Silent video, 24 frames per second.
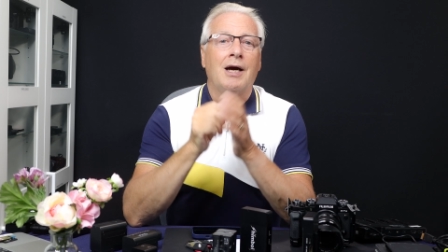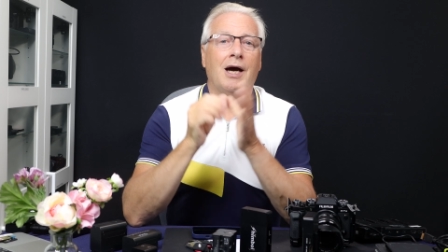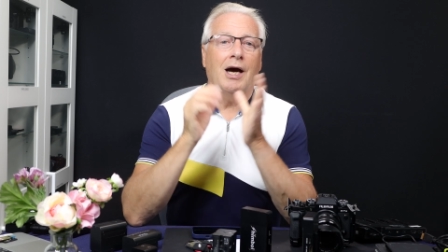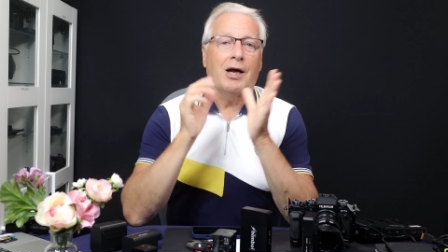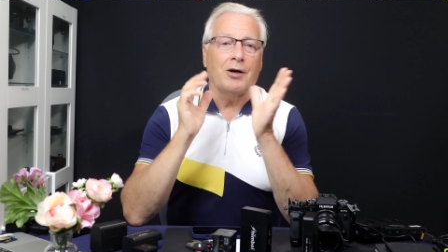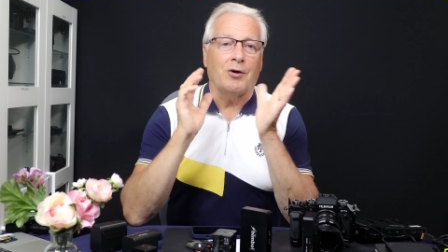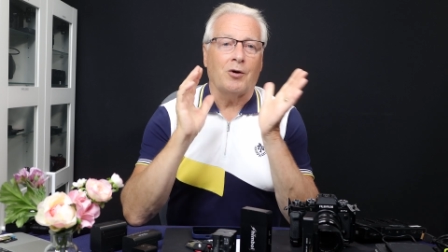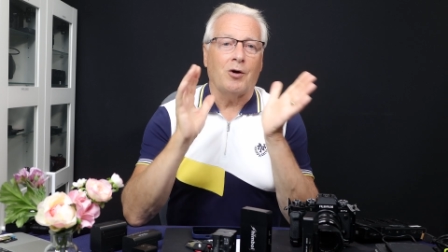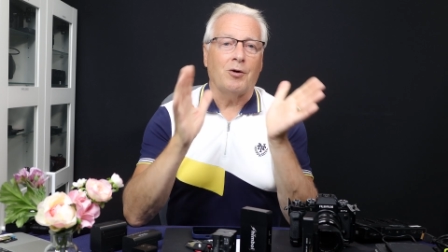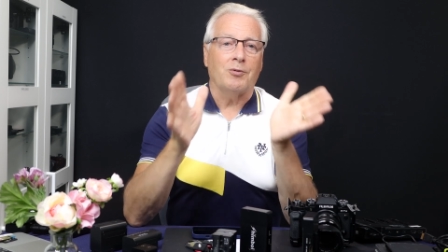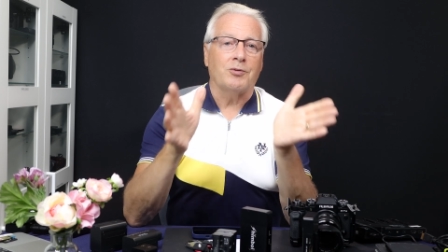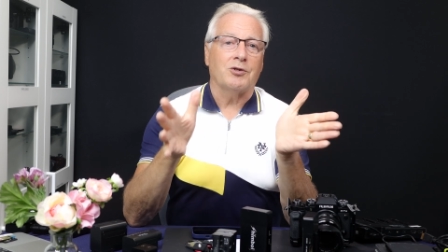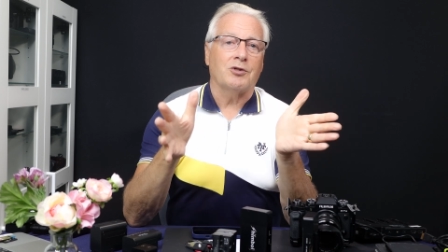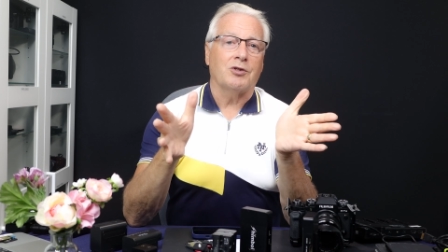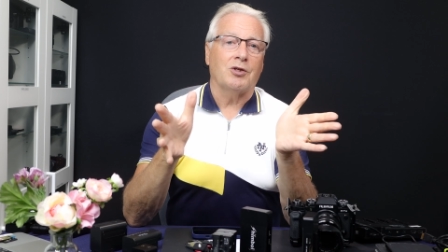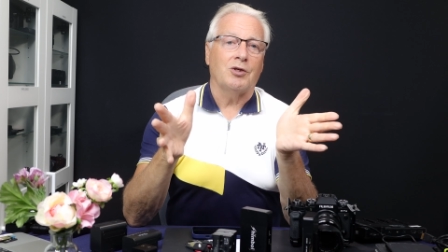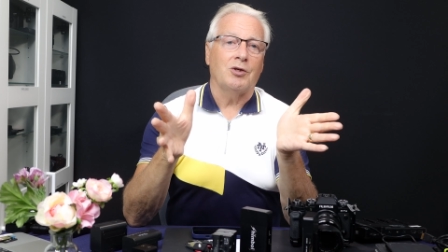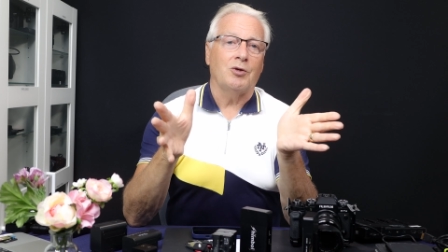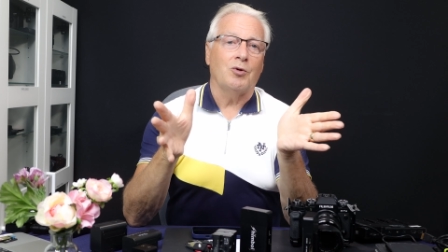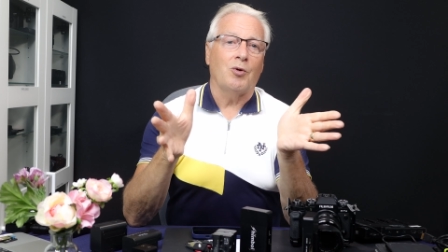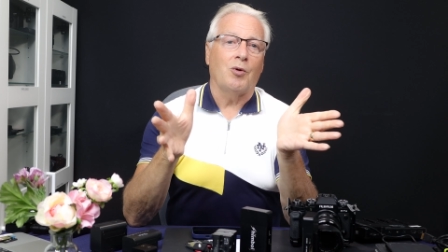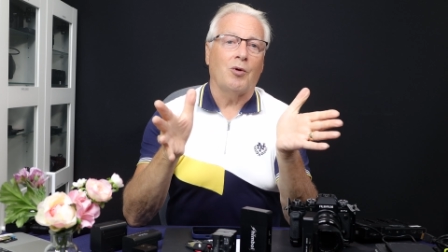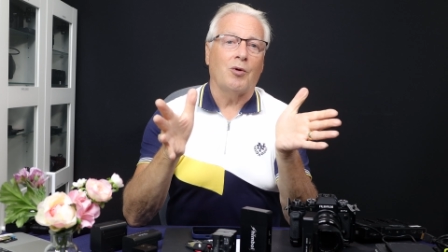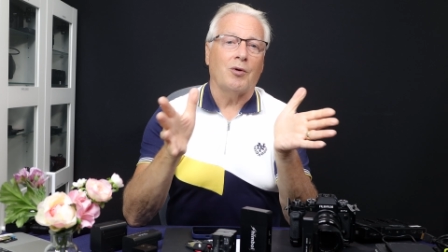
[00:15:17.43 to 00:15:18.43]
and I hope to
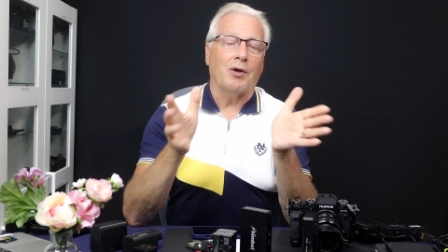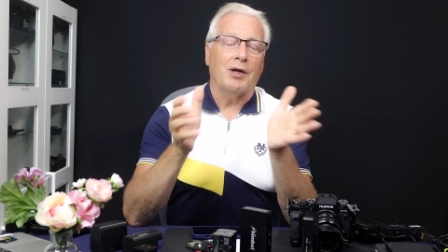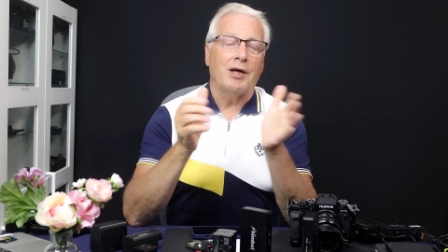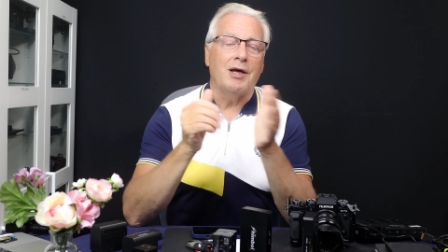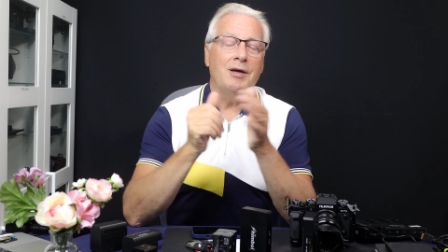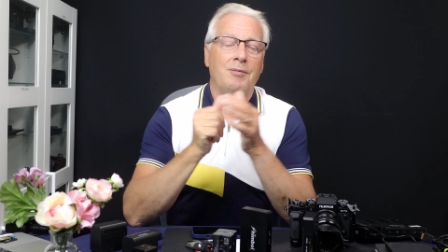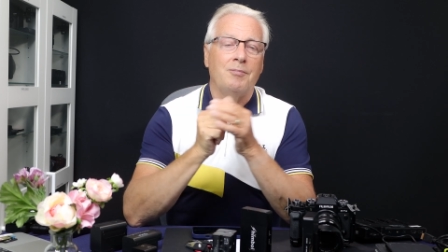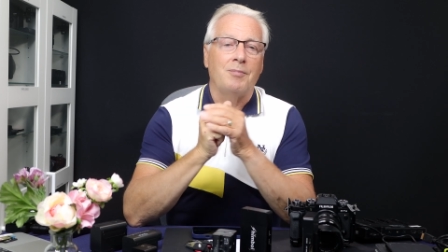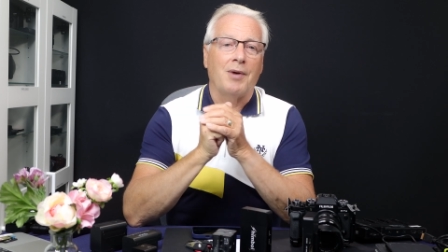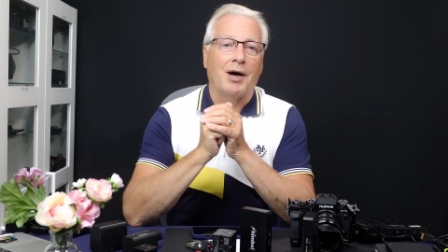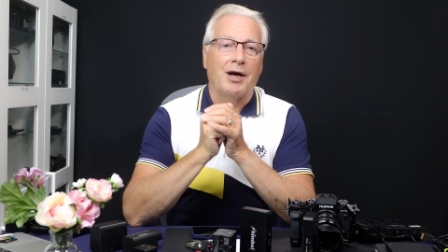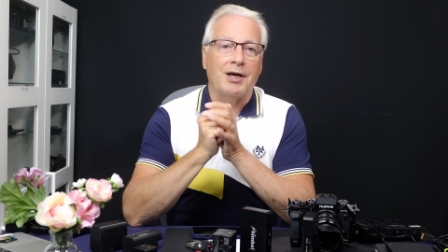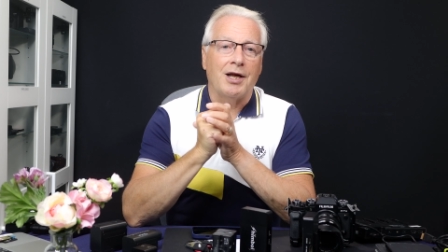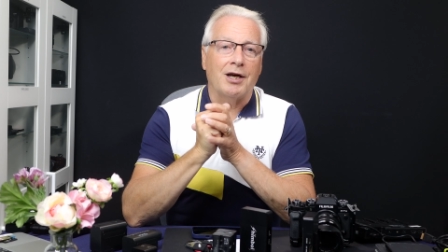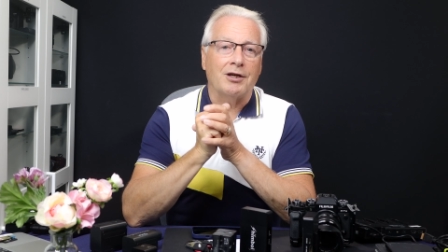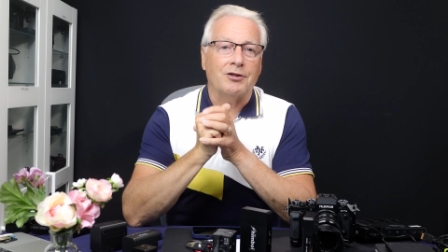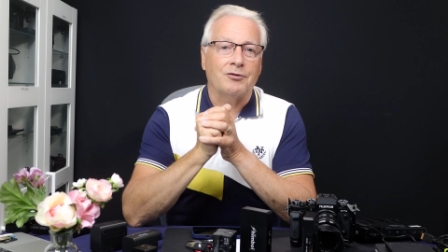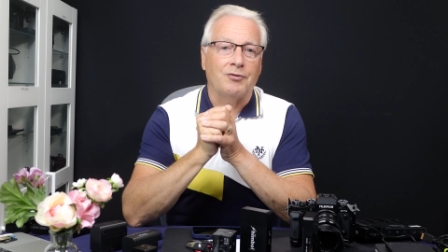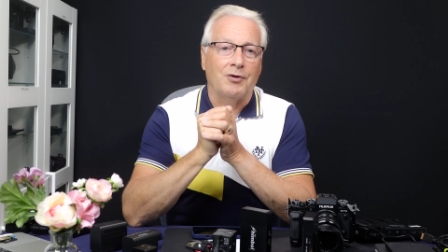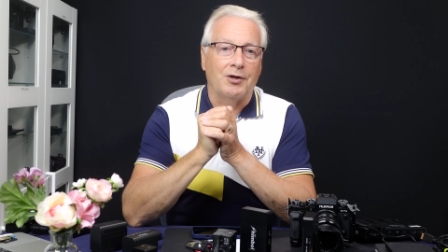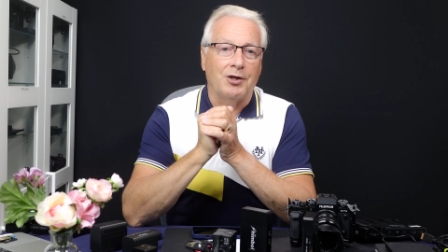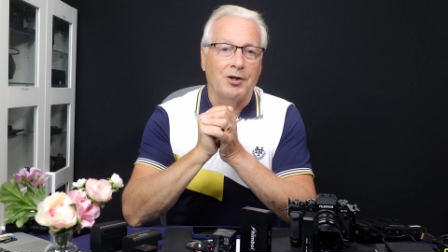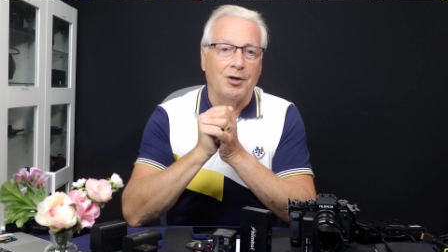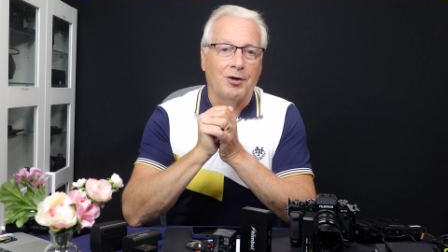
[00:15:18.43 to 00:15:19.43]
see you all in my
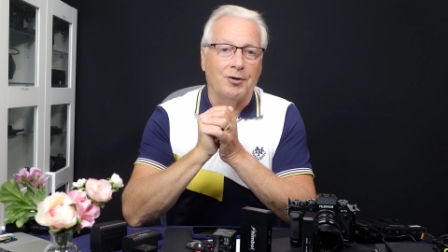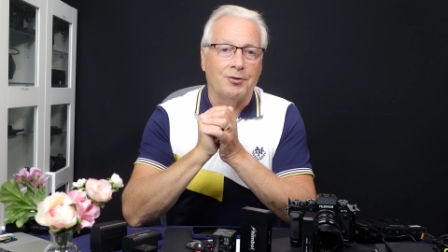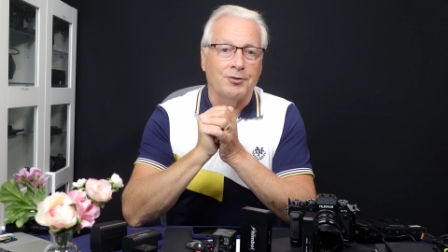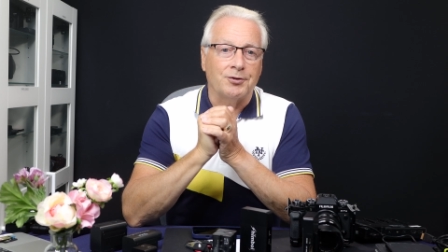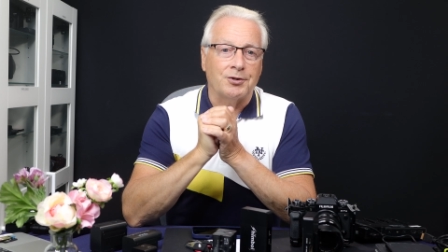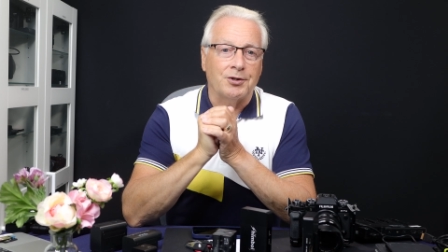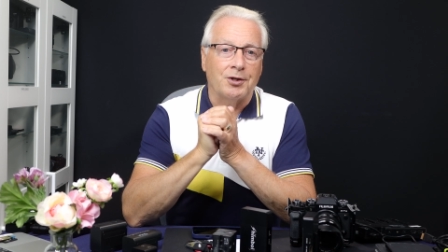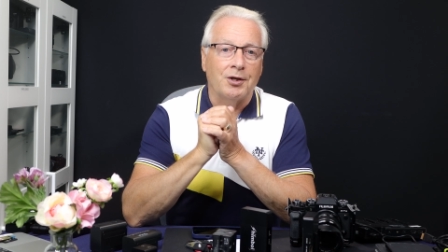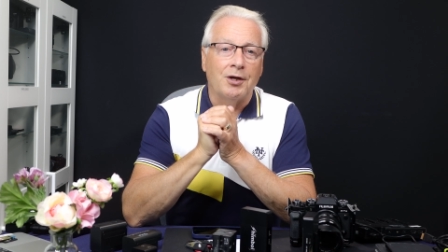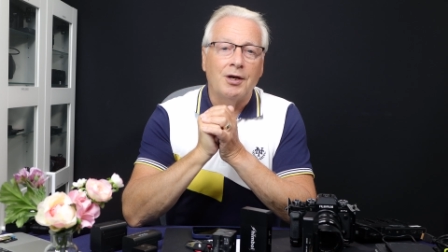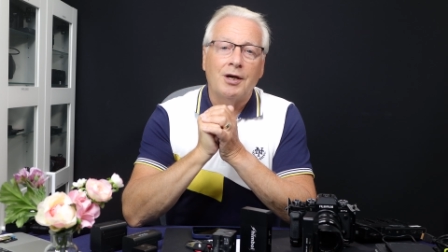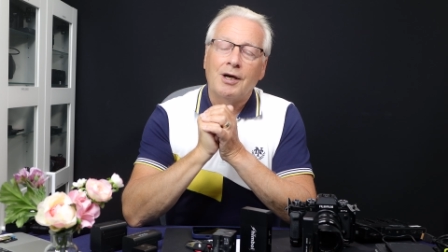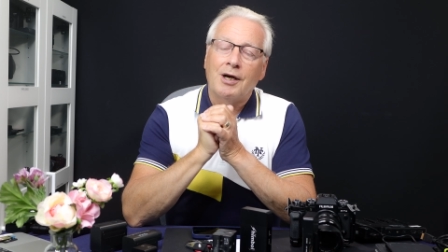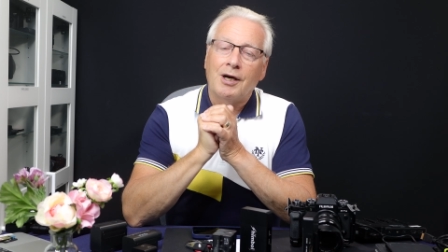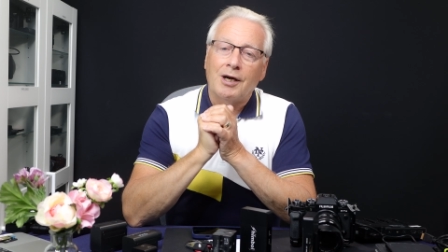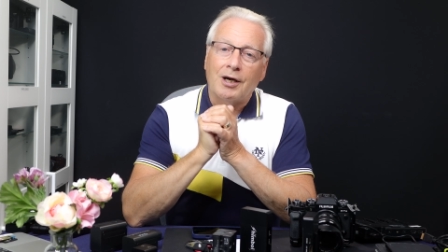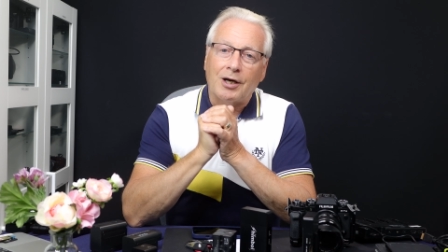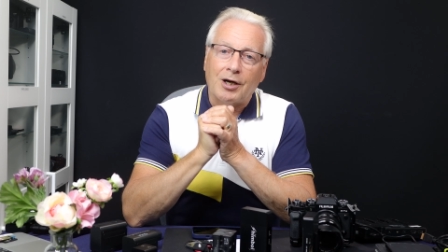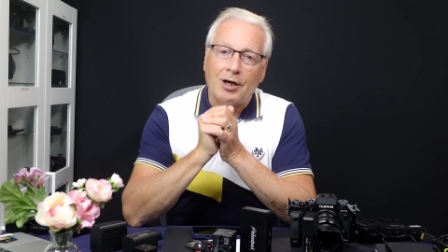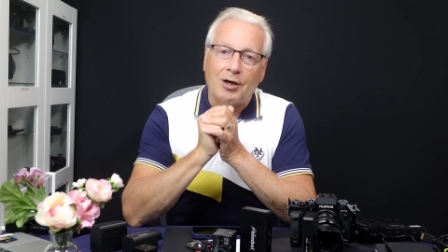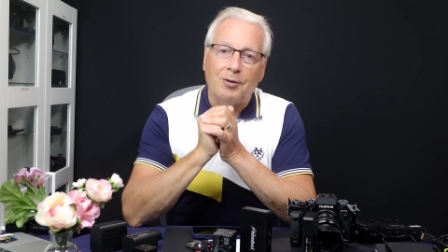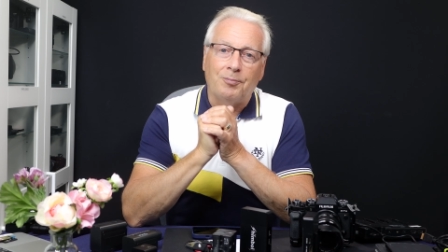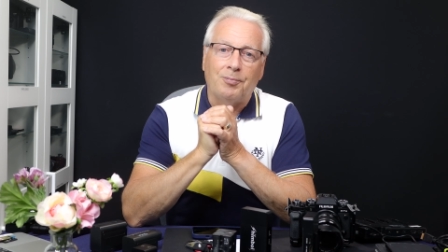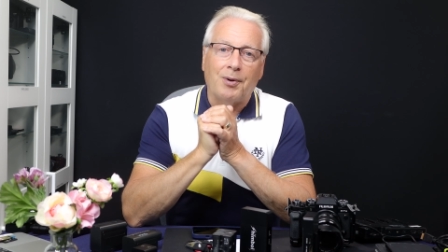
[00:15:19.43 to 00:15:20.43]
next videos.
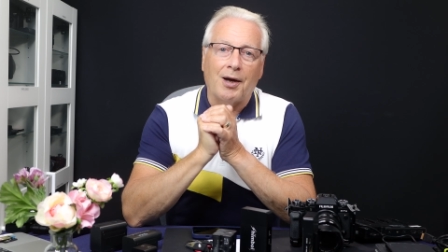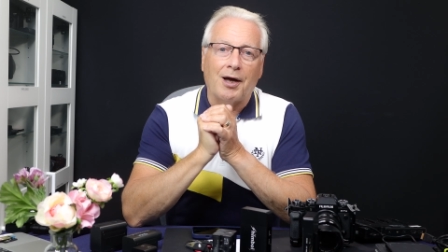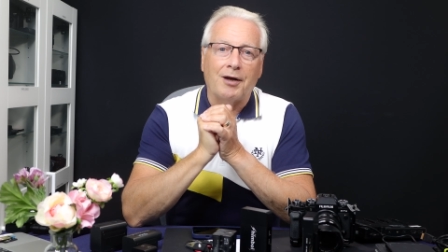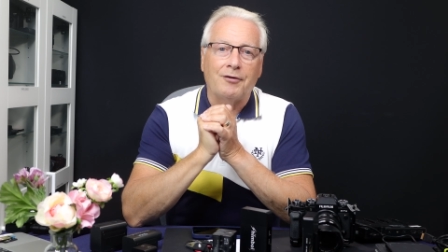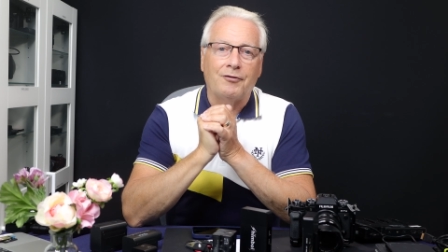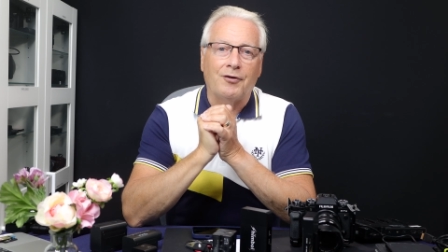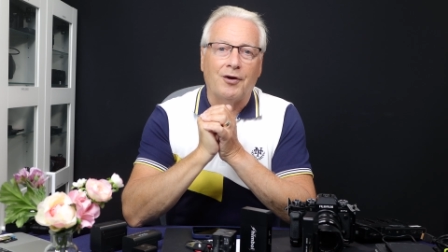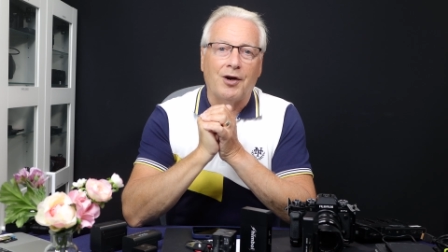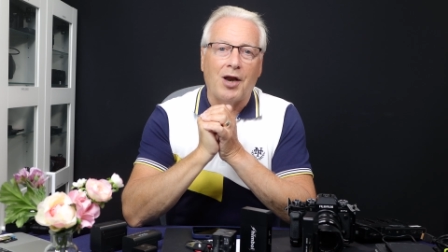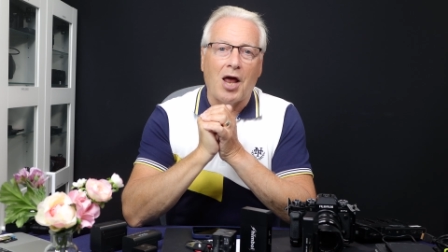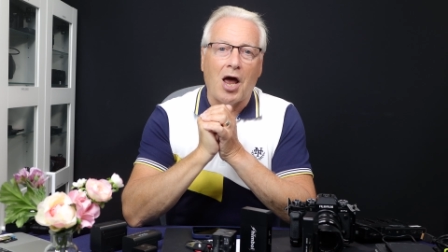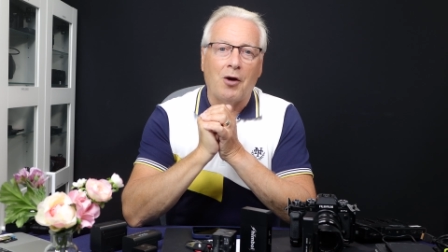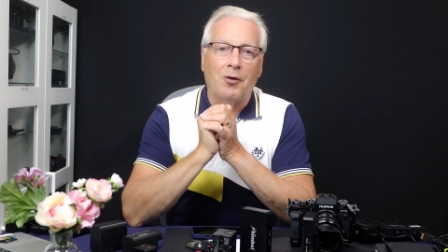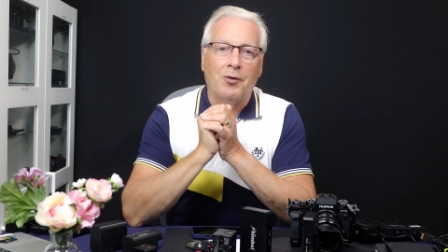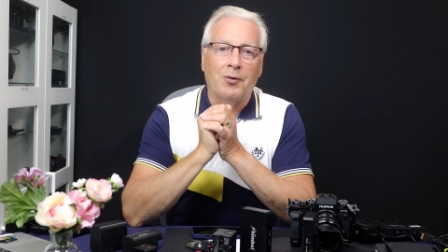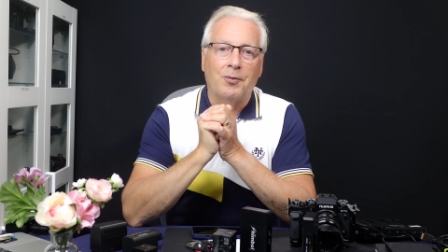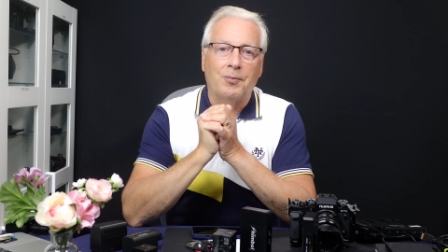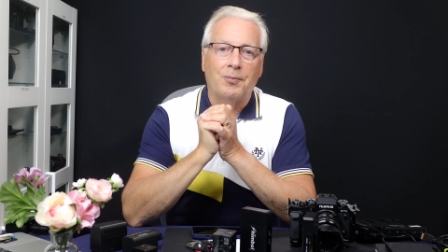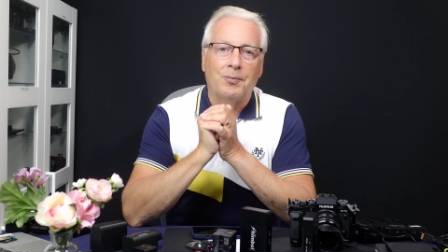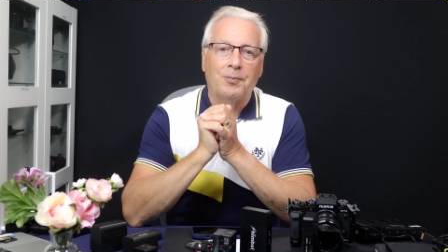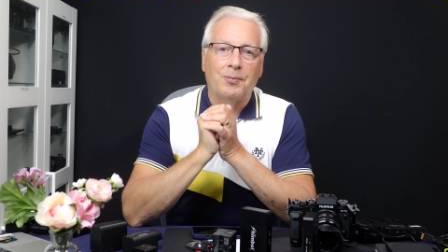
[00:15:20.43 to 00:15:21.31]
Goodbye for now.